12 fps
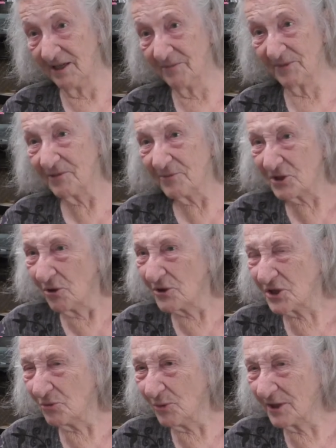But it was
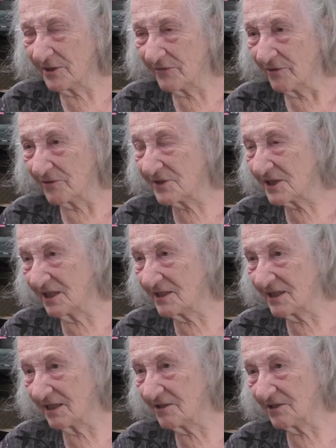also wonderful, because I
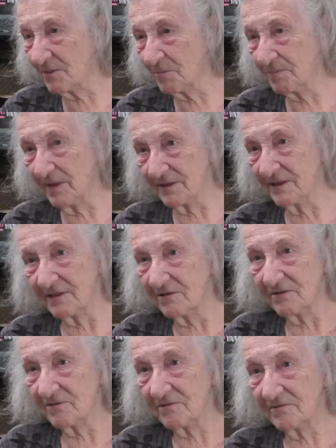said,
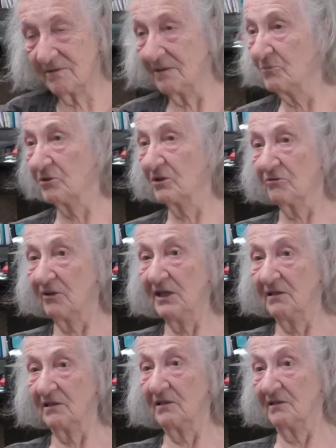I'm not a
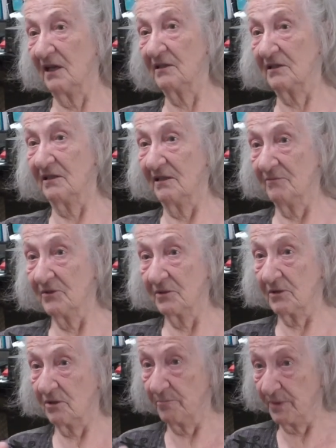great conductor, I'm
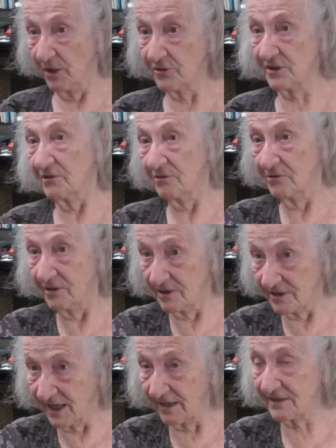a composer who
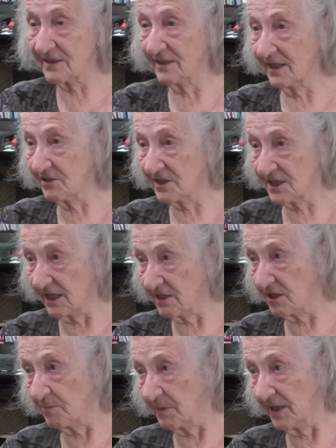conducts. And I could say
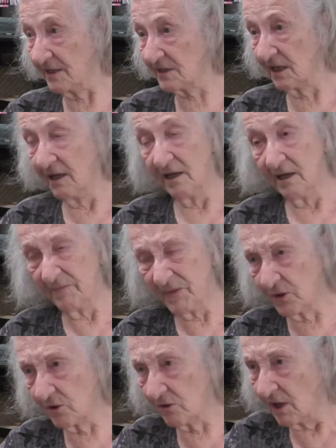to the players,
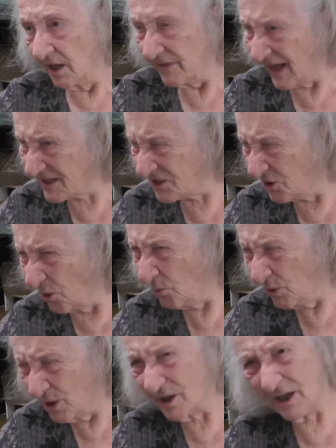you know, that's not
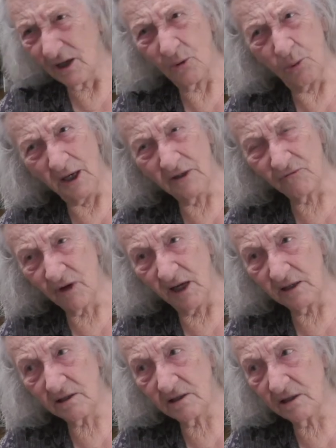working quite
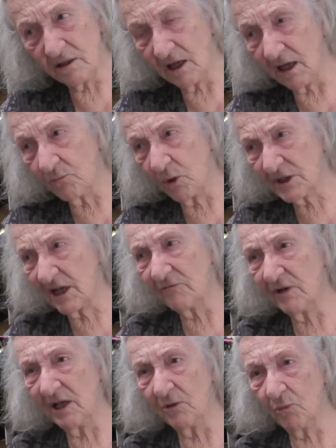right. What I
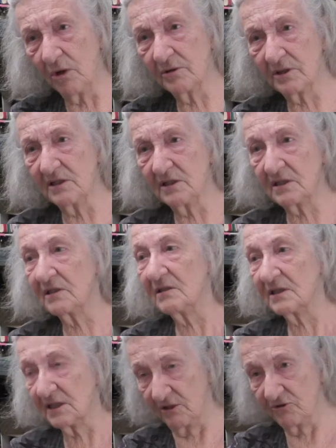really want is
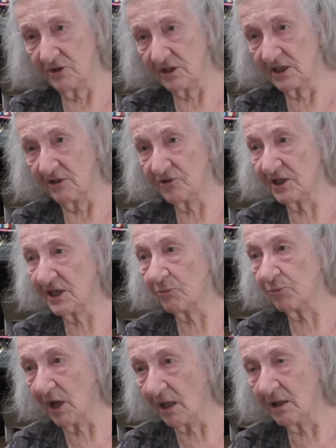such and such. They
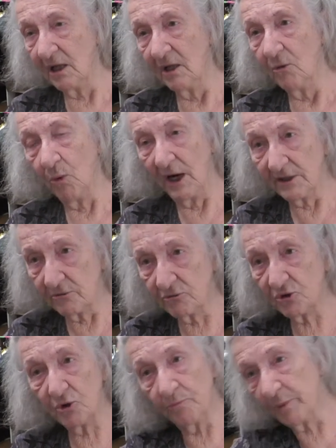said, well, why
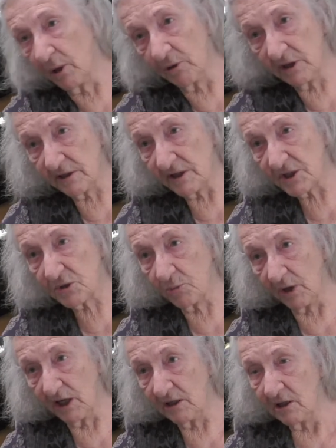don't you bow it this
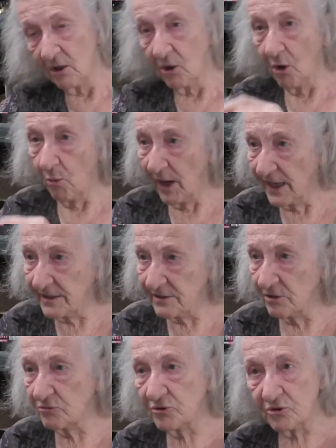way? Or why
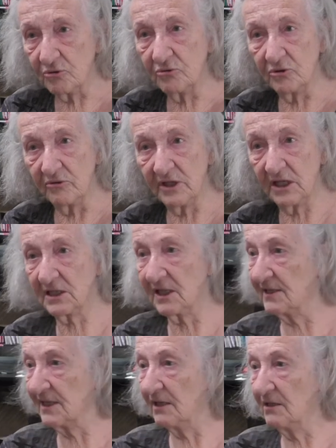don't you do this?
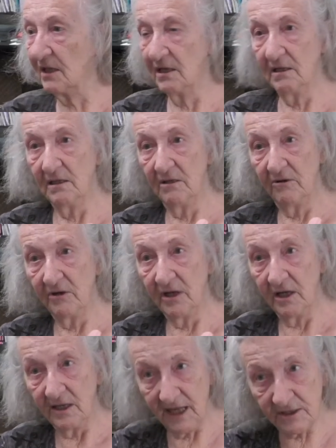And I said,
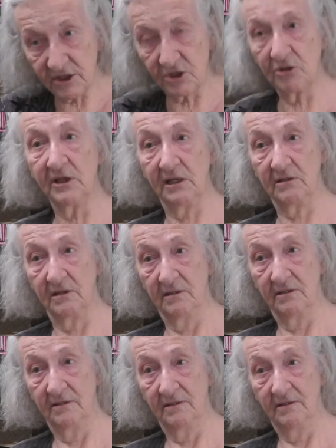let's do it.
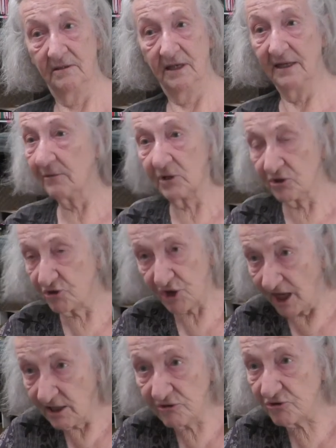And I could
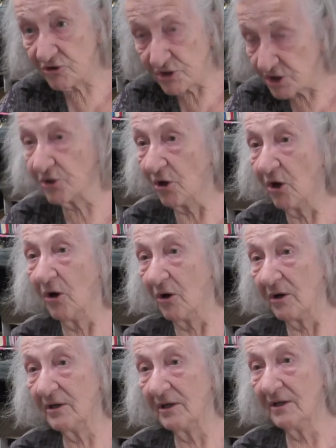change the score.